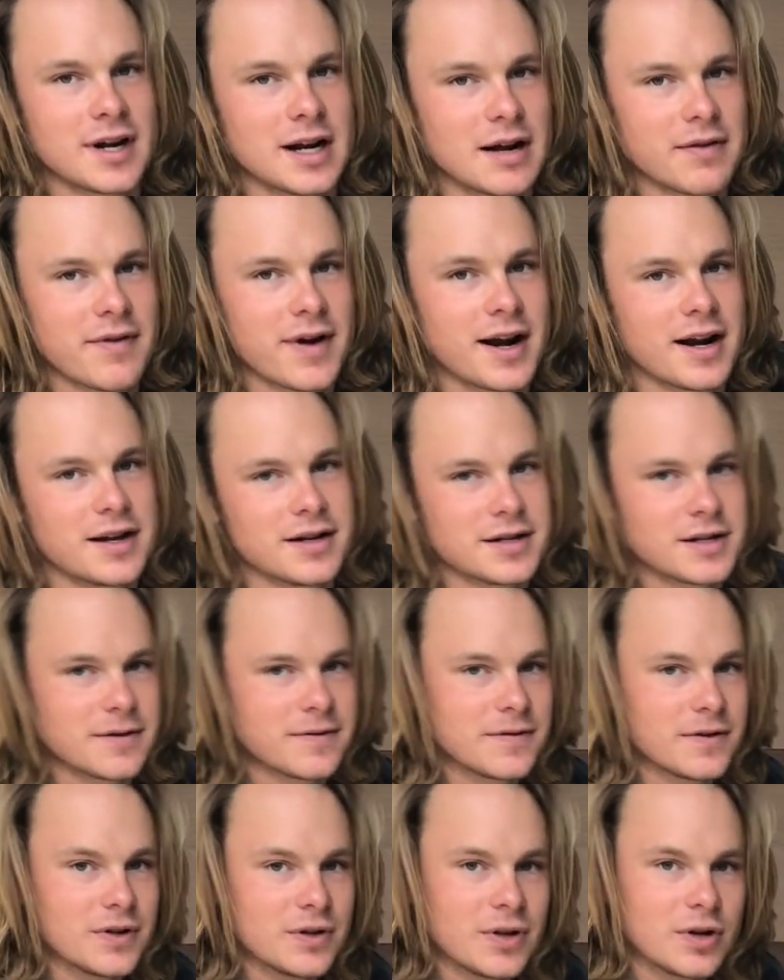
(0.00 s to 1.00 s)
I've had it in here
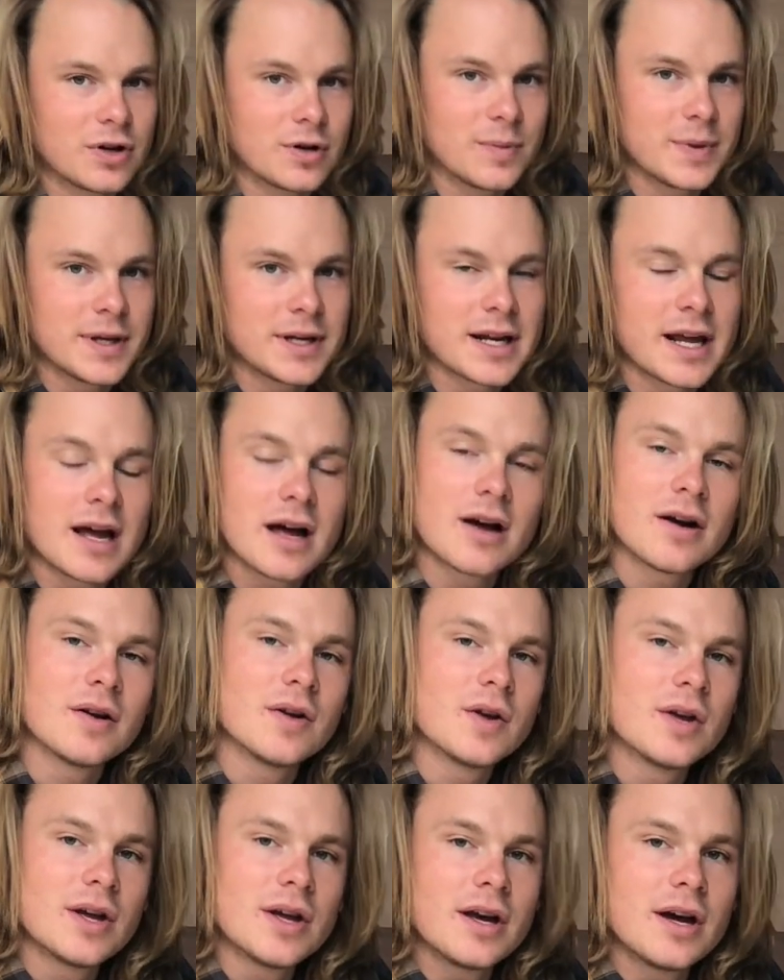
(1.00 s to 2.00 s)
for a little bit now
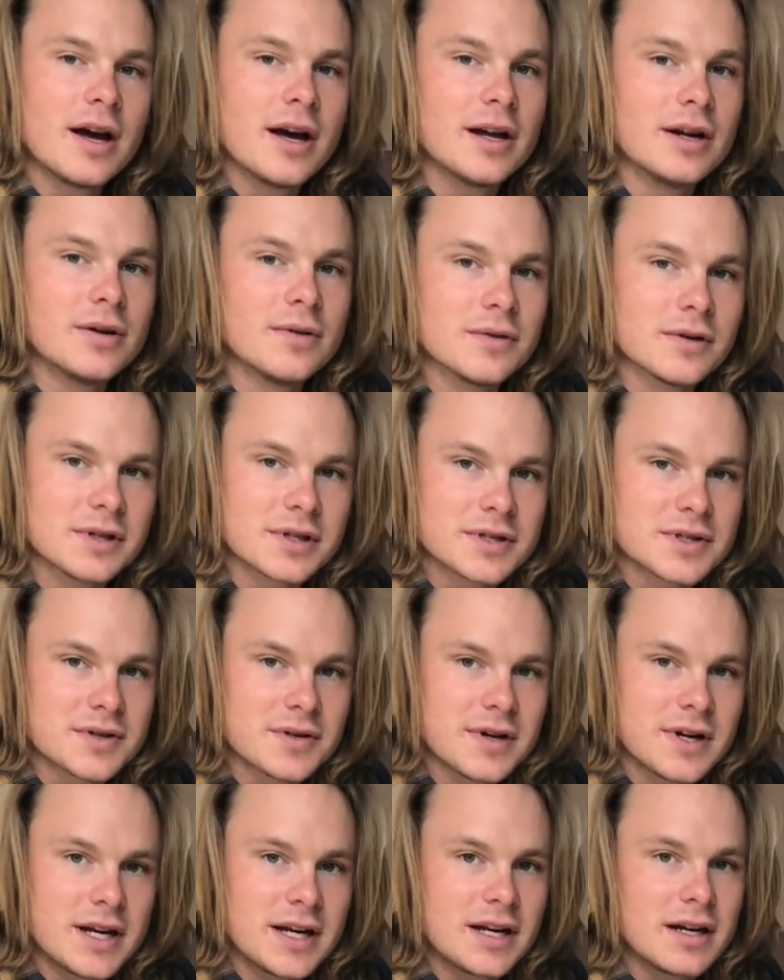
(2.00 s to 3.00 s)
and it works
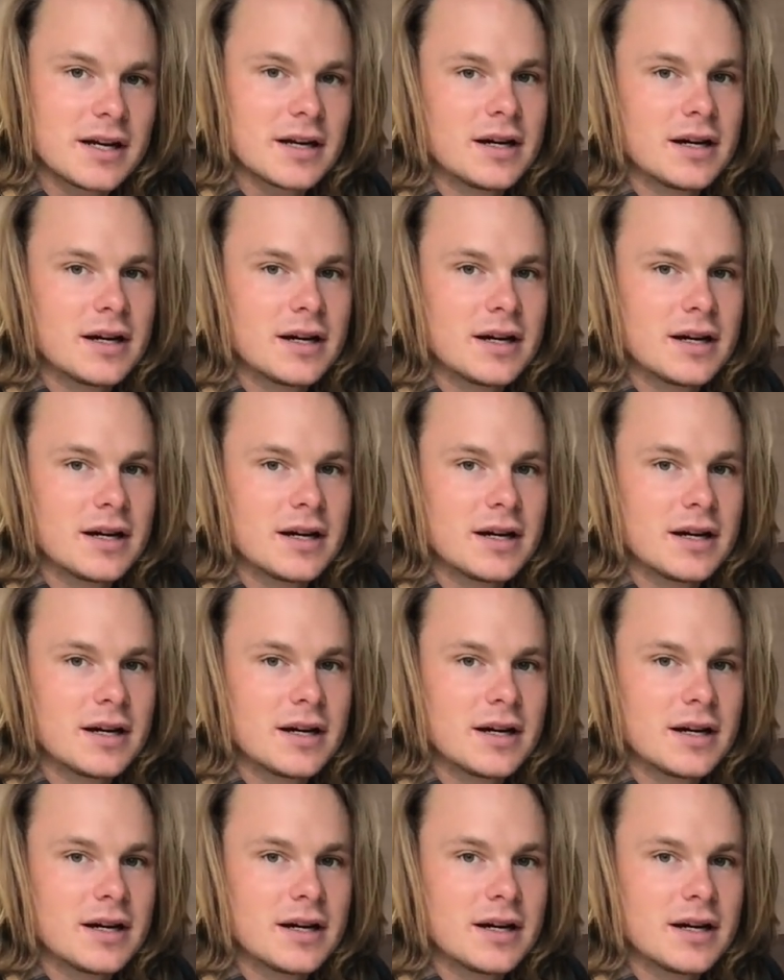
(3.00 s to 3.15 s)
great.